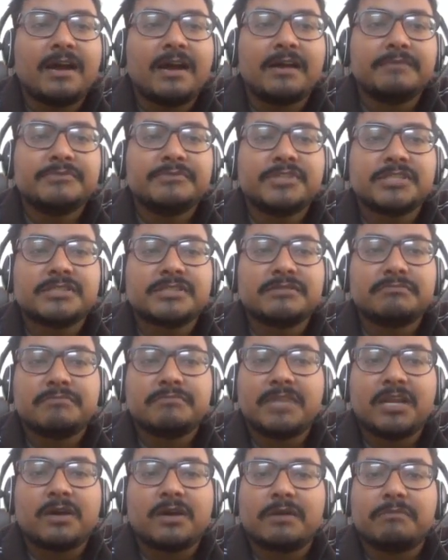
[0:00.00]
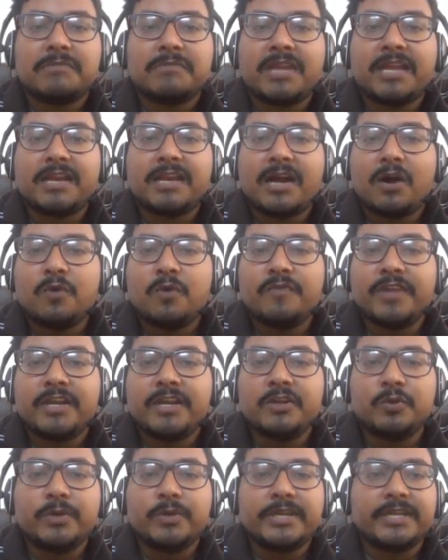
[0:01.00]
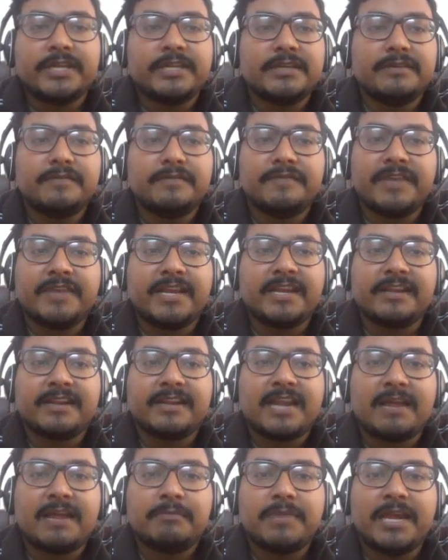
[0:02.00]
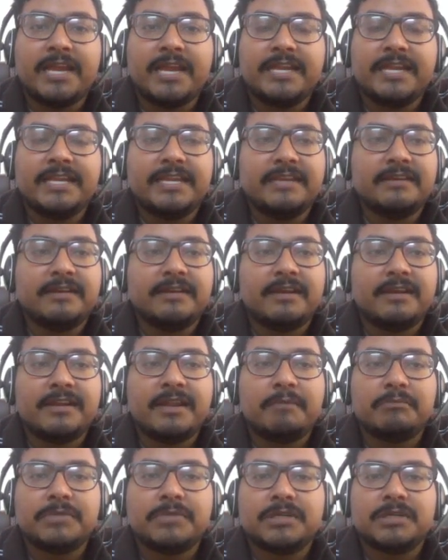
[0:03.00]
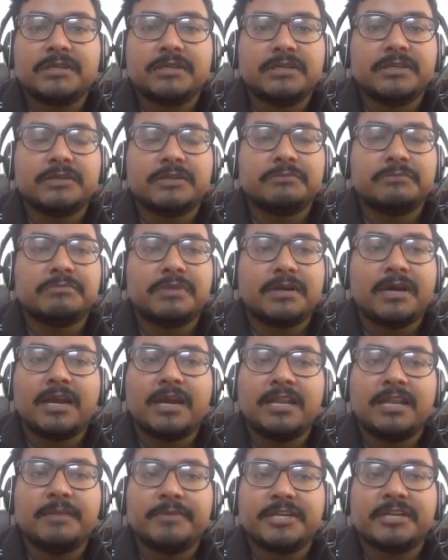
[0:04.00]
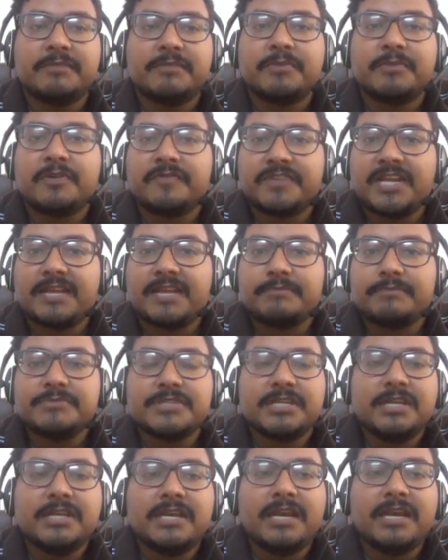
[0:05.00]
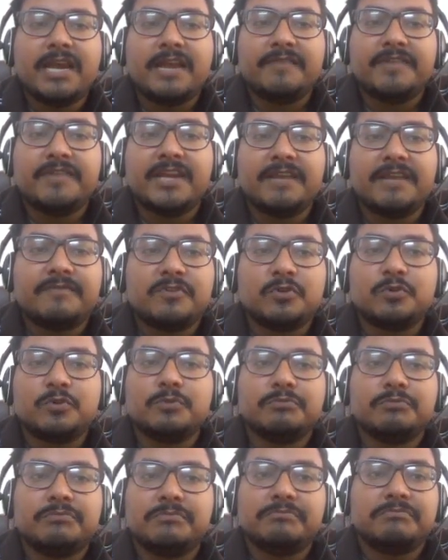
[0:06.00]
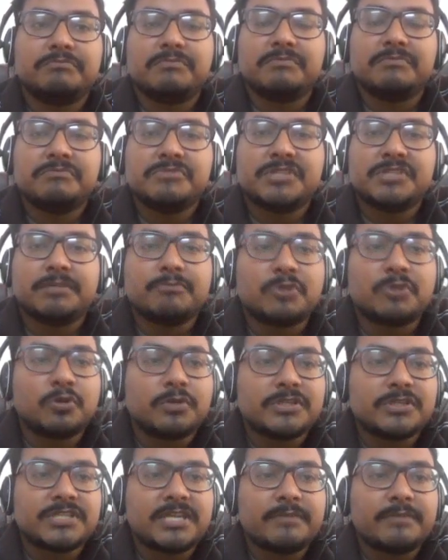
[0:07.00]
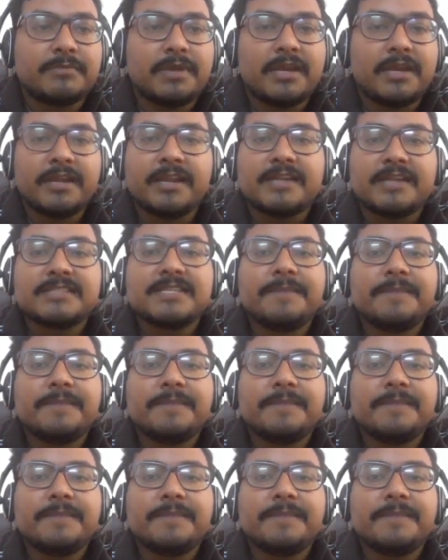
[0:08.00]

just like how we are doing here, we can grab any number, unlimited number of times, and we have to jump through the same index.